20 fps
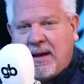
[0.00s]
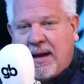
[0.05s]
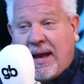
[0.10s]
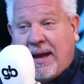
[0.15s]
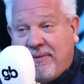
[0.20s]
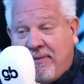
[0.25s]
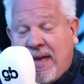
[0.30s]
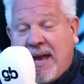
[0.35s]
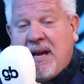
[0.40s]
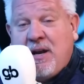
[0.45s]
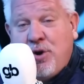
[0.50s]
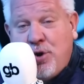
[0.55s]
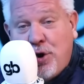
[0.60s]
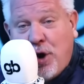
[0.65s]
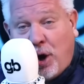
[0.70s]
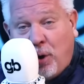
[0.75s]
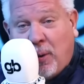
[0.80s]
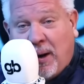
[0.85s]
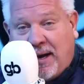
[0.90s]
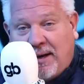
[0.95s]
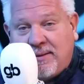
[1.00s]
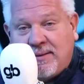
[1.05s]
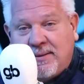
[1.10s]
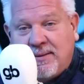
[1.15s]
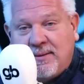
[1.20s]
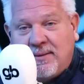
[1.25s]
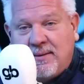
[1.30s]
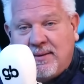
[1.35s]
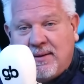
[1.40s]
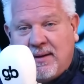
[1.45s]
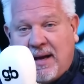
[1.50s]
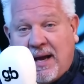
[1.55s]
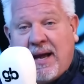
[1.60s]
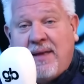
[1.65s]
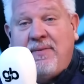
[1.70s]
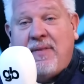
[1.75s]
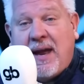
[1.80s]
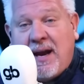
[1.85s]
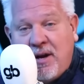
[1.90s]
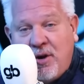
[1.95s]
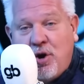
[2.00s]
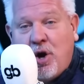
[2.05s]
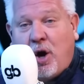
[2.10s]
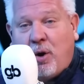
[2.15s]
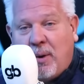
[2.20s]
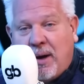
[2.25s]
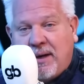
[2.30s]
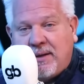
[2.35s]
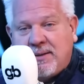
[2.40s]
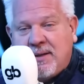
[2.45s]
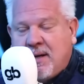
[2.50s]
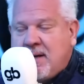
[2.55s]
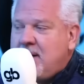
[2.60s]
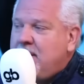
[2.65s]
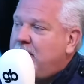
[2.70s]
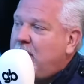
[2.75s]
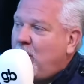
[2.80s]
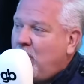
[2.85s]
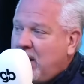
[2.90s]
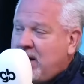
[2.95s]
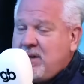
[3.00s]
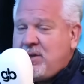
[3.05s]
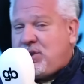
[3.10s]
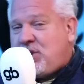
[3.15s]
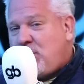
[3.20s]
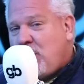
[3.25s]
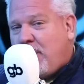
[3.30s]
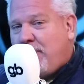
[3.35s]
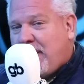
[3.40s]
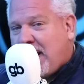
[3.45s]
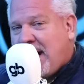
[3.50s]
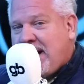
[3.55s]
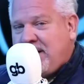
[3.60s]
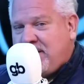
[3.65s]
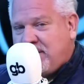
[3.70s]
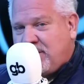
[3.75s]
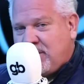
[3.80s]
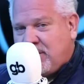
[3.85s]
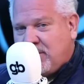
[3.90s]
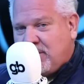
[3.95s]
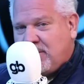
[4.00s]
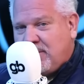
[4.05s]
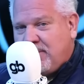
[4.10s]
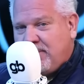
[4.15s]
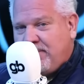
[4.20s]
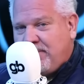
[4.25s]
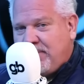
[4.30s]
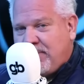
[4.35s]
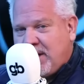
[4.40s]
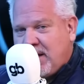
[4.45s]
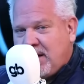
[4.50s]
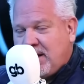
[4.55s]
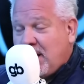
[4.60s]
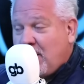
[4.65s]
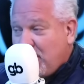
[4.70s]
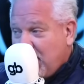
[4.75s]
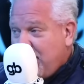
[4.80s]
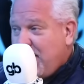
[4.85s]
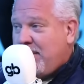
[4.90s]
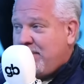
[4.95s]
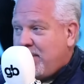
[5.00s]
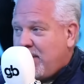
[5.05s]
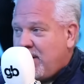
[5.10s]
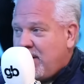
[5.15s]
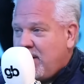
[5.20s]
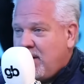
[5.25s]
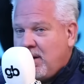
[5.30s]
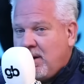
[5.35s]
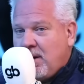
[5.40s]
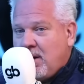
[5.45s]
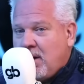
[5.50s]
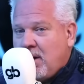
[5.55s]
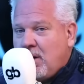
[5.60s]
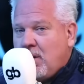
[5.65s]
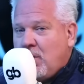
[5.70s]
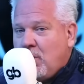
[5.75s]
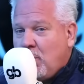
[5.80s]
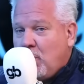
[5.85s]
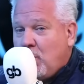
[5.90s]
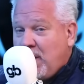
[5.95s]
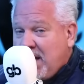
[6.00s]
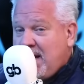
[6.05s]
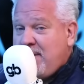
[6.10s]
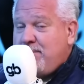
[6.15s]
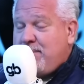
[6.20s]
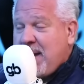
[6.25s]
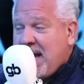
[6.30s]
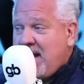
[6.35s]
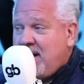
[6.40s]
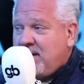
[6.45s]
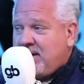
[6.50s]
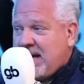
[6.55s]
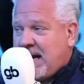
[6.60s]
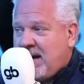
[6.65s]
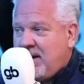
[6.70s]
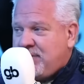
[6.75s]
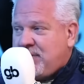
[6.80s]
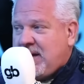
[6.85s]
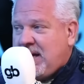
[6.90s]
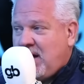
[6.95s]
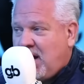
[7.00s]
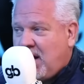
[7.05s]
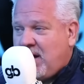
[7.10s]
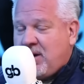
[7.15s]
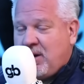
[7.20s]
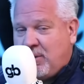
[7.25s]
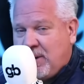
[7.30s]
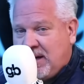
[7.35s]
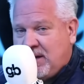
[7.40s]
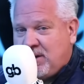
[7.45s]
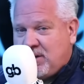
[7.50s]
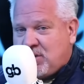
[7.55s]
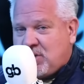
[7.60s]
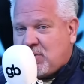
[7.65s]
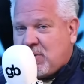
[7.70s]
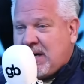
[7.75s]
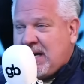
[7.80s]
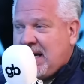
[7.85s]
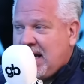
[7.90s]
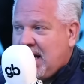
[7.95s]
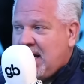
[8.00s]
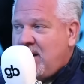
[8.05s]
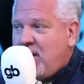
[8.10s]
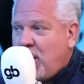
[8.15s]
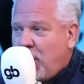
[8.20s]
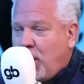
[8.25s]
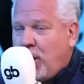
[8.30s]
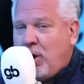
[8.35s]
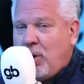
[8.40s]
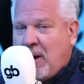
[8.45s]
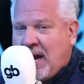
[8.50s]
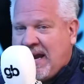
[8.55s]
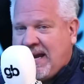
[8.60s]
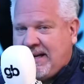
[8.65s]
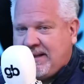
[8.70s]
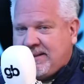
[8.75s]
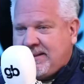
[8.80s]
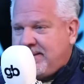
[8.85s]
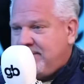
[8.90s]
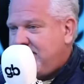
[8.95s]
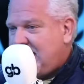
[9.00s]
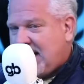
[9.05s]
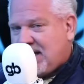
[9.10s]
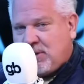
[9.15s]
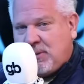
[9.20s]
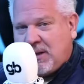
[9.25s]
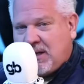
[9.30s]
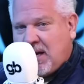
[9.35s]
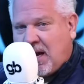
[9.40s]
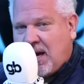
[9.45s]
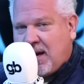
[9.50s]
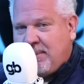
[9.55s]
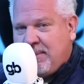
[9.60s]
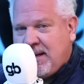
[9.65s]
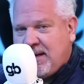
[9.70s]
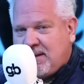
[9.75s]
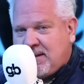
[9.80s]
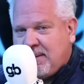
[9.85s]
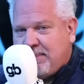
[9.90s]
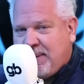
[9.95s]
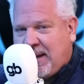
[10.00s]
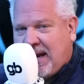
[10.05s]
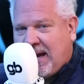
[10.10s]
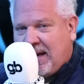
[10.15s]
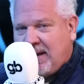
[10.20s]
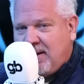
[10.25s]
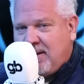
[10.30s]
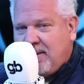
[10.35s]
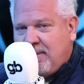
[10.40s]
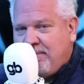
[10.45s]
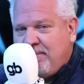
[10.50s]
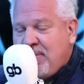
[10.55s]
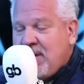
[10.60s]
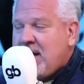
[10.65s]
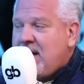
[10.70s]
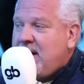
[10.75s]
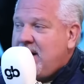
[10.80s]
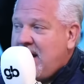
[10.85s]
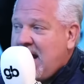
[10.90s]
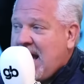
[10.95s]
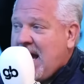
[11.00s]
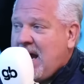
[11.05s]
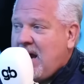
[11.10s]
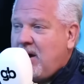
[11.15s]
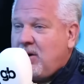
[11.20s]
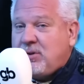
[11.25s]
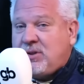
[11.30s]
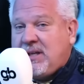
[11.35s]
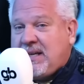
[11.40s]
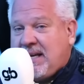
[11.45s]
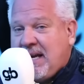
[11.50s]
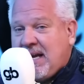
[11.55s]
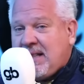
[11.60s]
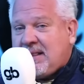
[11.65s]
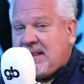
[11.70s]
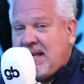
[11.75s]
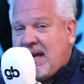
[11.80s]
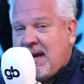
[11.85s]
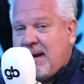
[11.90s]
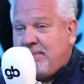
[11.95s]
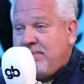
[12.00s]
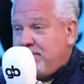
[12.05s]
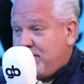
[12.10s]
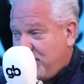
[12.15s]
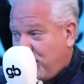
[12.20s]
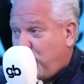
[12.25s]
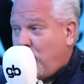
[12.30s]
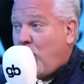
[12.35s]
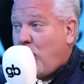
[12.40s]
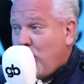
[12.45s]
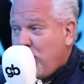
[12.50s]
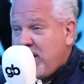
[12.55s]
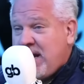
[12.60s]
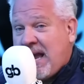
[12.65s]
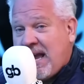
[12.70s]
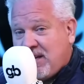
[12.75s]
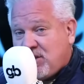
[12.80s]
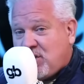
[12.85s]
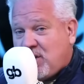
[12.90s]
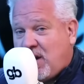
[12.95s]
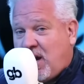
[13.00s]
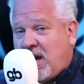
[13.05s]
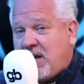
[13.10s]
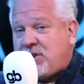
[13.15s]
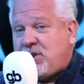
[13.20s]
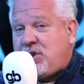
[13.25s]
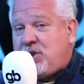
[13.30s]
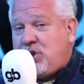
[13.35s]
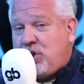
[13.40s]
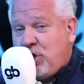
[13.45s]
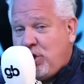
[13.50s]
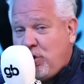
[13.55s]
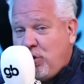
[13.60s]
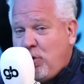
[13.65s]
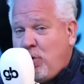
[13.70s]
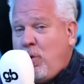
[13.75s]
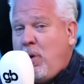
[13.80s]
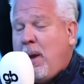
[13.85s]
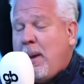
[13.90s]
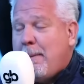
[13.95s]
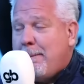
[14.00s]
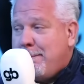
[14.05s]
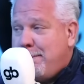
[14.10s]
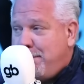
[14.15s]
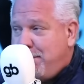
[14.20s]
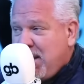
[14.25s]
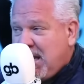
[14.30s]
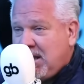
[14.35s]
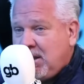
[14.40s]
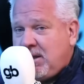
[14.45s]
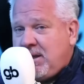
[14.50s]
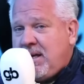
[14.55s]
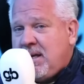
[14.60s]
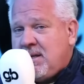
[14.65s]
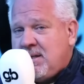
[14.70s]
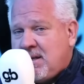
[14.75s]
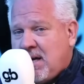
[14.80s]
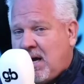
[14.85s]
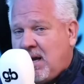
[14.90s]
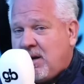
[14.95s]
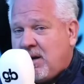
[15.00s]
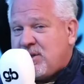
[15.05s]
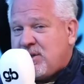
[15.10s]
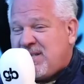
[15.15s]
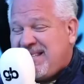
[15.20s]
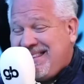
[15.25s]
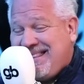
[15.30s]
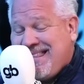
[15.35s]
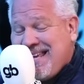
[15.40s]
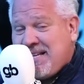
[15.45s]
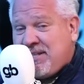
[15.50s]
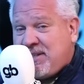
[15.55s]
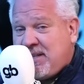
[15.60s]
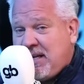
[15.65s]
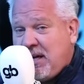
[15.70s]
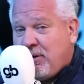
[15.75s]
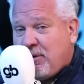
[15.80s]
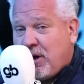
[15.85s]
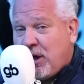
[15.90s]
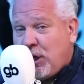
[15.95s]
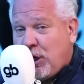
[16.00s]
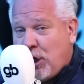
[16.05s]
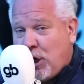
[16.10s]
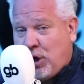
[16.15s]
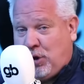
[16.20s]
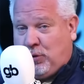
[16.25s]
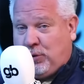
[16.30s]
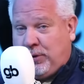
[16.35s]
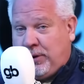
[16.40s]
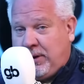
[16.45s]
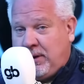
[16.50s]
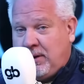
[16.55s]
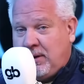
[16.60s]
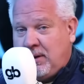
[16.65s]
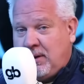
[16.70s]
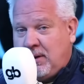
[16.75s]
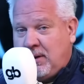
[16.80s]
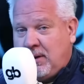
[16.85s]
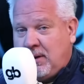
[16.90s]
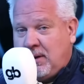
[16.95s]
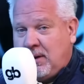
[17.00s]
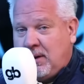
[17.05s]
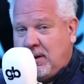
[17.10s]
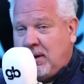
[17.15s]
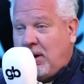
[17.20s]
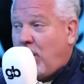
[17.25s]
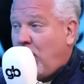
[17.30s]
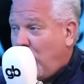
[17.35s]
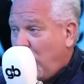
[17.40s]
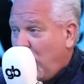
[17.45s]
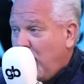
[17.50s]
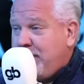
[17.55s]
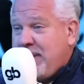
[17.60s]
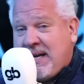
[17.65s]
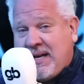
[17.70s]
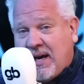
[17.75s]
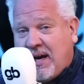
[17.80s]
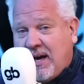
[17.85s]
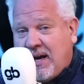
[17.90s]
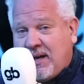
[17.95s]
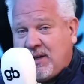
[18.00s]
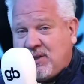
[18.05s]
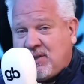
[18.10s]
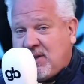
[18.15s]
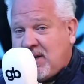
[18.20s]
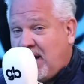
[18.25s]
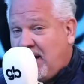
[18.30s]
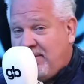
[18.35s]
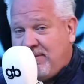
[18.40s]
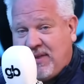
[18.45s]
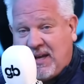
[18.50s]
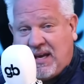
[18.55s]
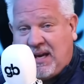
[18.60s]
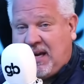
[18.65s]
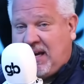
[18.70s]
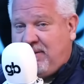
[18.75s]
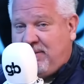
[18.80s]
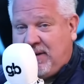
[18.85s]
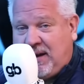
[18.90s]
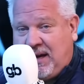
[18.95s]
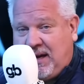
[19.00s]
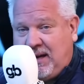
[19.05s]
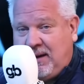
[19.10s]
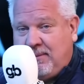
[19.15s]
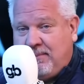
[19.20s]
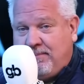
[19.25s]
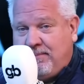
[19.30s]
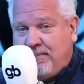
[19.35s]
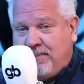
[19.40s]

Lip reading: And they know it. And they know it. But what does Joe Biden do? Now, remember, we bailed out the auto industry in 08. That's what got them into bed. Now, to get them, Ford has lost $2 billion this year alone. All because of the EV.